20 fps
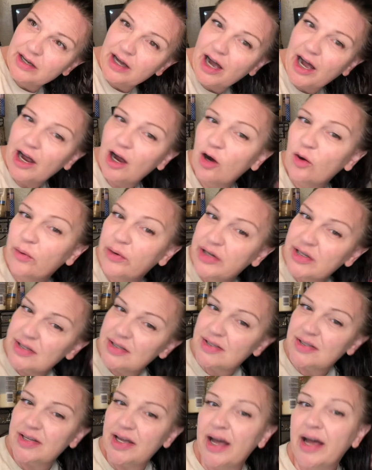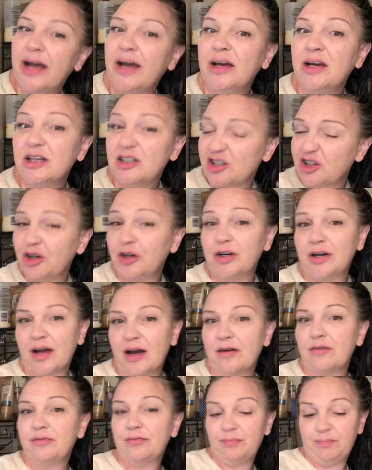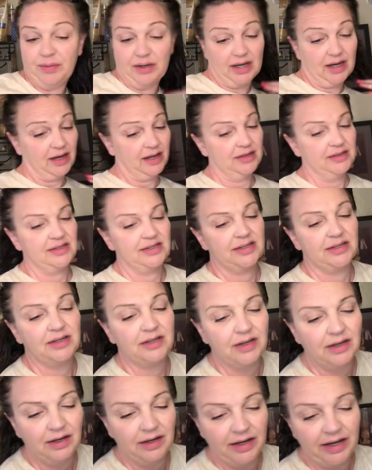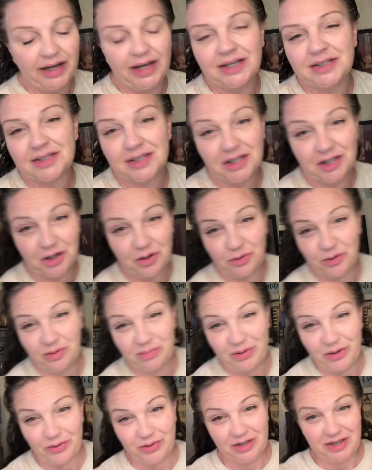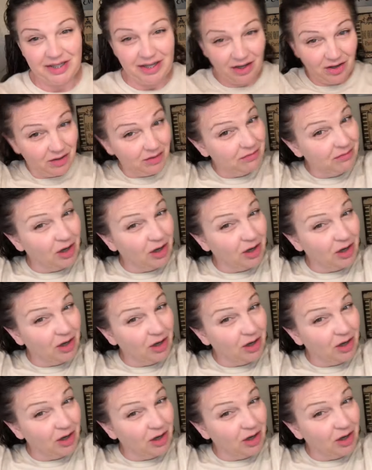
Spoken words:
I always say it's good enough because it's going to go in a ponytail.